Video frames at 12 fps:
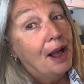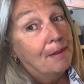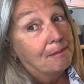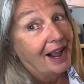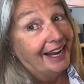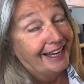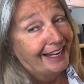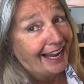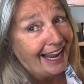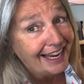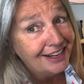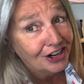My
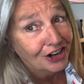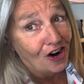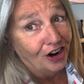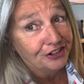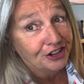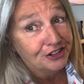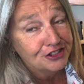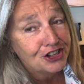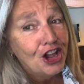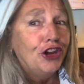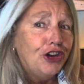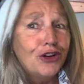kindergartners,
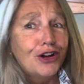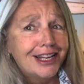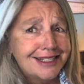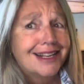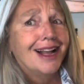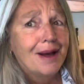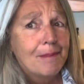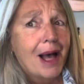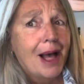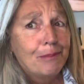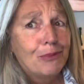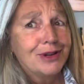you get to come
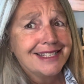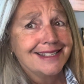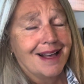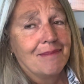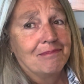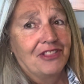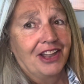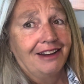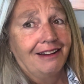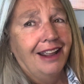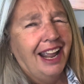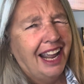up with something,
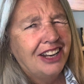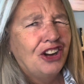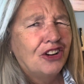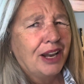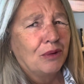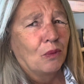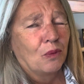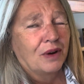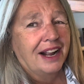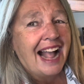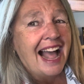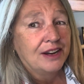and you could
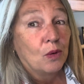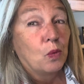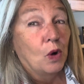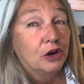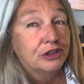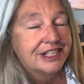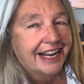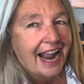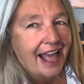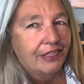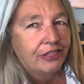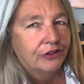kind of work
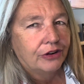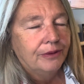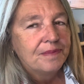together